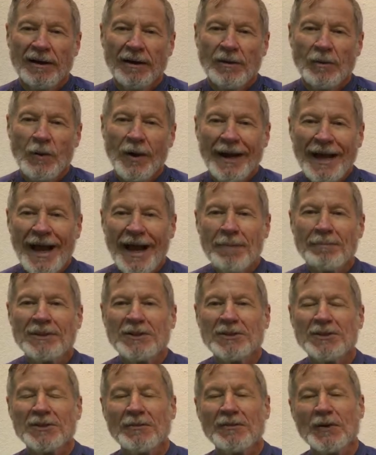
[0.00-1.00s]
What
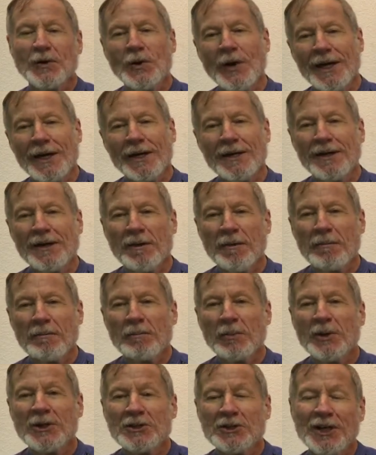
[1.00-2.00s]
happens if you hit
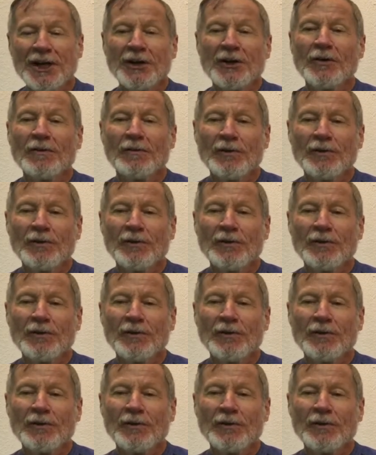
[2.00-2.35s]
presenter